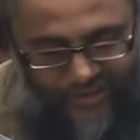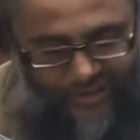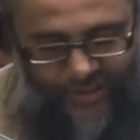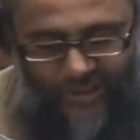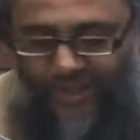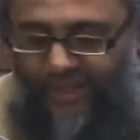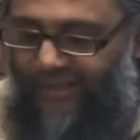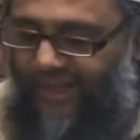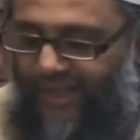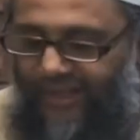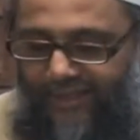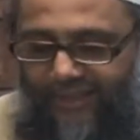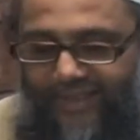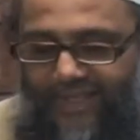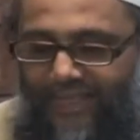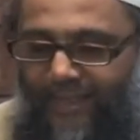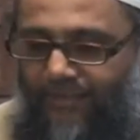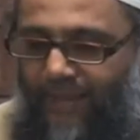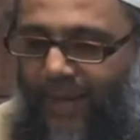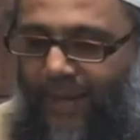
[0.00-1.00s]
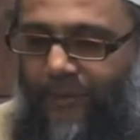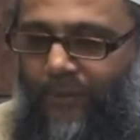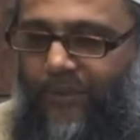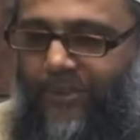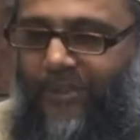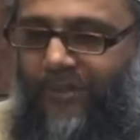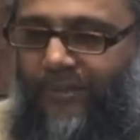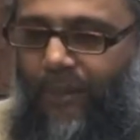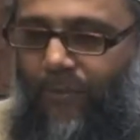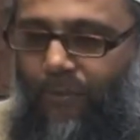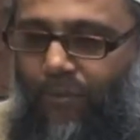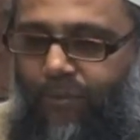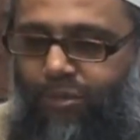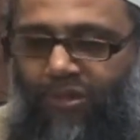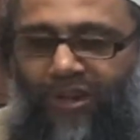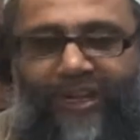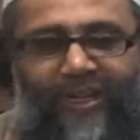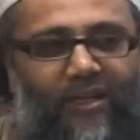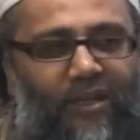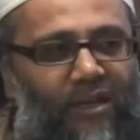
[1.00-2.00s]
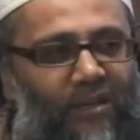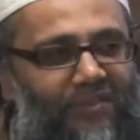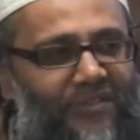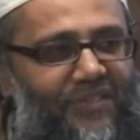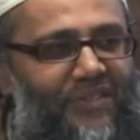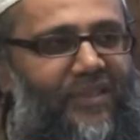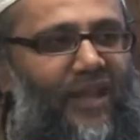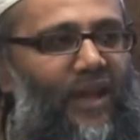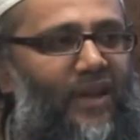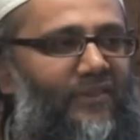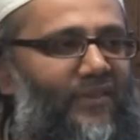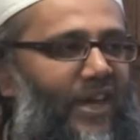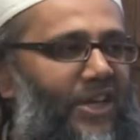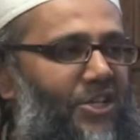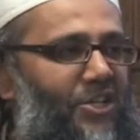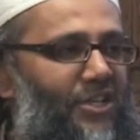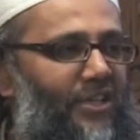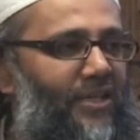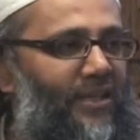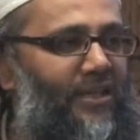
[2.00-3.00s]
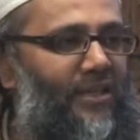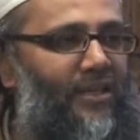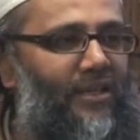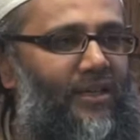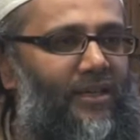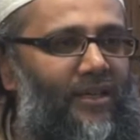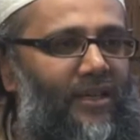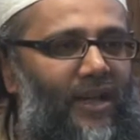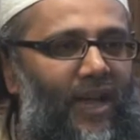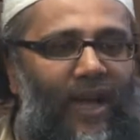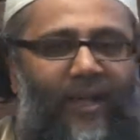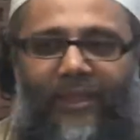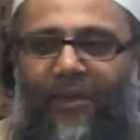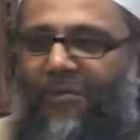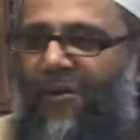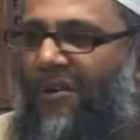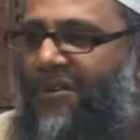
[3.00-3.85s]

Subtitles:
see that this man was on the brink of starvation. And the